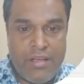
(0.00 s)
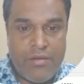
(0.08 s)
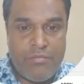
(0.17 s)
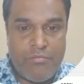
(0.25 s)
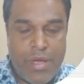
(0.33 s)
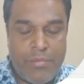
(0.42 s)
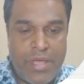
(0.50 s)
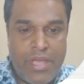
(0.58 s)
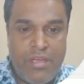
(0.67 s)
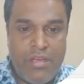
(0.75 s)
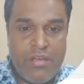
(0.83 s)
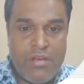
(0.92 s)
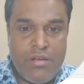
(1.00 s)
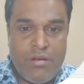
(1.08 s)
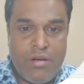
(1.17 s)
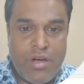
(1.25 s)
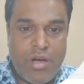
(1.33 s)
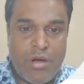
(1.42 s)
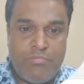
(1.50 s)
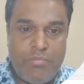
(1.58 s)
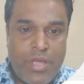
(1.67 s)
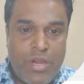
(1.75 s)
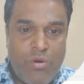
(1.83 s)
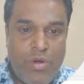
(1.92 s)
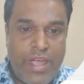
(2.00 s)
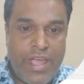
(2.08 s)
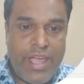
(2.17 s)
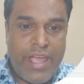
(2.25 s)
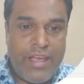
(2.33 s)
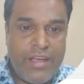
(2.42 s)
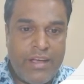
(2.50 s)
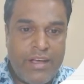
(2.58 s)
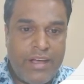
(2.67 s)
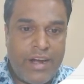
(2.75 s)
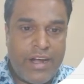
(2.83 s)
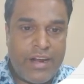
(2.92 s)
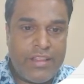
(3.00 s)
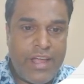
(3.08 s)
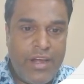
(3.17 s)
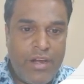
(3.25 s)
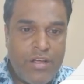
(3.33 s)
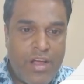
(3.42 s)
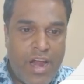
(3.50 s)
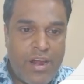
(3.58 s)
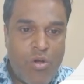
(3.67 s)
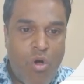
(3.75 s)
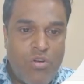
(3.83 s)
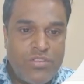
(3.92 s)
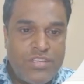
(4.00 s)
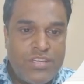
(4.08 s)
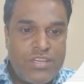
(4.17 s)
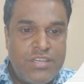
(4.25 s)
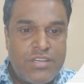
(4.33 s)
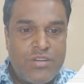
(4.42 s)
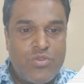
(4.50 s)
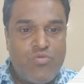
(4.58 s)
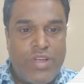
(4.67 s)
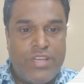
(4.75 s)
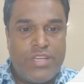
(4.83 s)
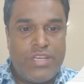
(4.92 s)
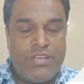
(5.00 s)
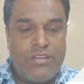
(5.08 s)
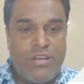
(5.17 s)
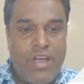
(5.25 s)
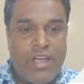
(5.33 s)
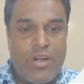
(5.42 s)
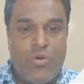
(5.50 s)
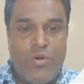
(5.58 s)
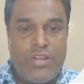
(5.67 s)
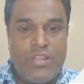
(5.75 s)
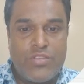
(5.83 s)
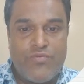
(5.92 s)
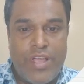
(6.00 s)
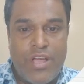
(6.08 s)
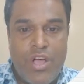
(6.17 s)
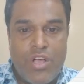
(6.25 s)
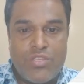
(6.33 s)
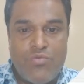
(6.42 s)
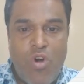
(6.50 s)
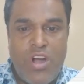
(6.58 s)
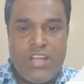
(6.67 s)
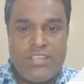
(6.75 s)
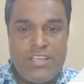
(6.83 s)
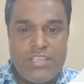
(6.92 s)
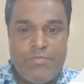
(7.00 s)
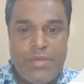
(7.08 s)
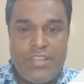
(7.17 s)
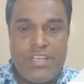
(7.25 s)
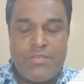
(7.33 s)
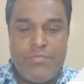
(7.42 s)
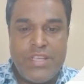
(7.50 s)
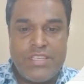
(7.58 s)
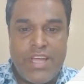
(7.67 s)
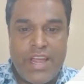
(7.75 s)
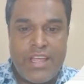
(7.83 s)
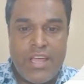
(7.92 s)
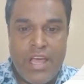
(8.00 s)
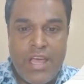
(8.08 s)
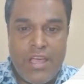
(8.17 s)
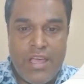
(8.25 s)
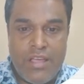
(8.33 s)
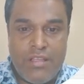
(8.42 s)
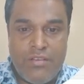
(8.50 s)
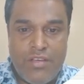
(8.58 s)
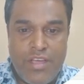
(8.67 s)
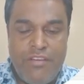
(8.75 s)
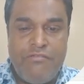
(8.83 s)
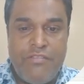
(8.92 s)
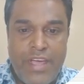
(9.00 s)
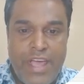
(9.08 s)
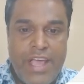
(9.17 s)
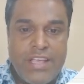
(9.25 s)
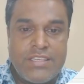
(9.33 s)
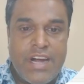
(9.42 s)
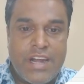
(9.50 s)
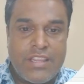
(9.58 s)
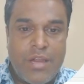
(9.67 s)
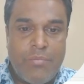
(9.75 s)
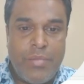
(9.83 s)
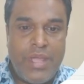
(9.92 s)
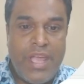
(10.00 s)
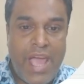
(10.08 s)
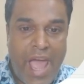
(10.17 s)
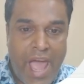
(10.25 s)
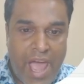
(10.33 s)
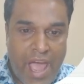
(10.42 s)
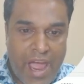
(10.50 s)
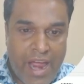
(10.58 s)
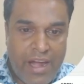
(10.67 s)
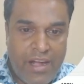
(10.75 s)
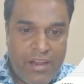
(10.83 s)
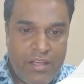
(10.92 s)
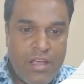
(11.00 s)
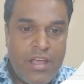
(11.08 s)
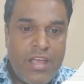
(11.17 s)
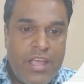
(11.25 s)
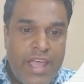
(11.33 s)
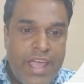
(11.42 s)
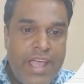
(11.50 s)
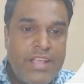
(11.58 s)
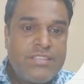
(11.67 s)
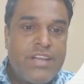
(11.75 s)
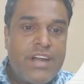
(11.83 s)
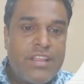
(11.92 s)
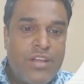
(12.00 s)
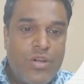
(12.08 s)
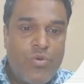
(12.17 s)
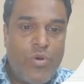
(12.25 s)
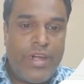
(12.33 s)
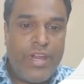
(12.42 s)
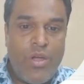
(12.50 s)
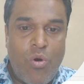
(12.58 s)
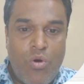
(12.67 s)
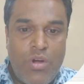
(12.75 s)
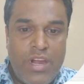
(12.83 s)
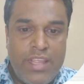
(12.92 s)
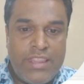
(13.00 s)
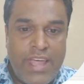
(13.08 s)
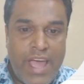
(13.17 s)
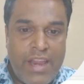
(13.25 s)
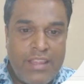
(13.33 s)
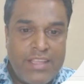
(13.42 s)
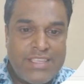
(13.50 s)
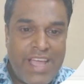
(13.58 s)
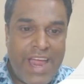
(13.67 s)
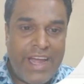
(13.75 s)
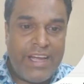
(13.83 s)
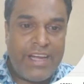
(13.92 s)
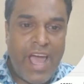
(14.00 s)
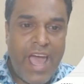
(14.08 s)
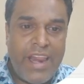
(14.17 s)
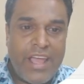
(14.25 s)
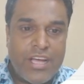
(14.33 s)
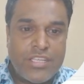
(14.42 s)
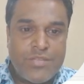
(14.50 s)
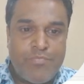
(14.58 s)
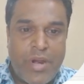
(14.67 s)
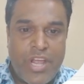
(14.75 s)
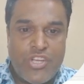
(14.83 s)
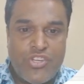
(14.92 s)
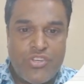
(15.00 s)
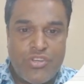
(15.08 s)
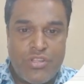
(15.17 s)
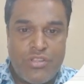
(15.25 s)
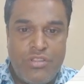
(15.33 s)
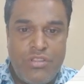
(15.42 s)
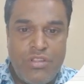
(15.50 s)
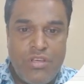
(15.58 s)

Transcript: maybe A greater than and a constant 20. I can do it this way. So what does this mean? This means that if A is greater than B and A is greater than 20, only then this entire expression